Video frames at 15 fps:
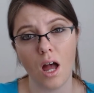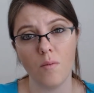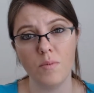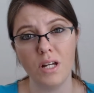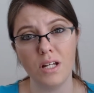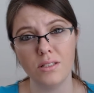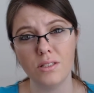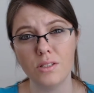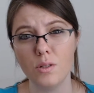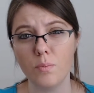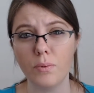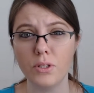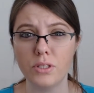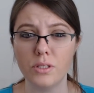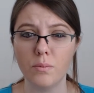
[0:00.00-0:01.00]
I'm not
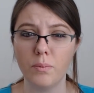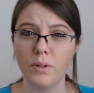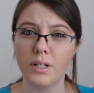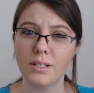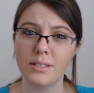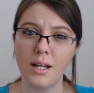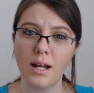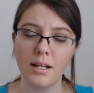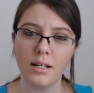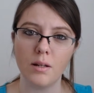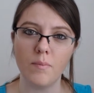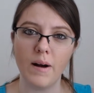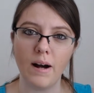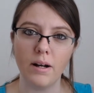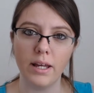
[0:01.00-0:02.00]
super excited
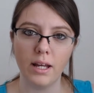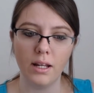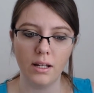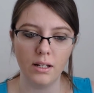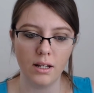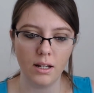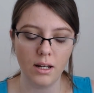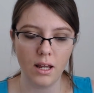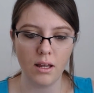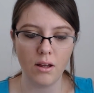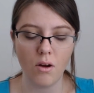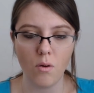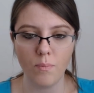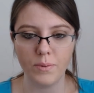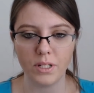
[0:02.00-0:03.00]
about it, and I
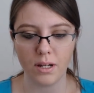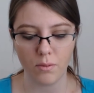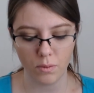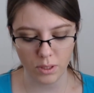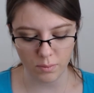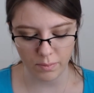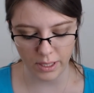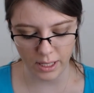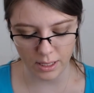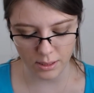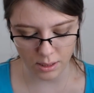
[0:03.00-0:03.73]
hoped I would be.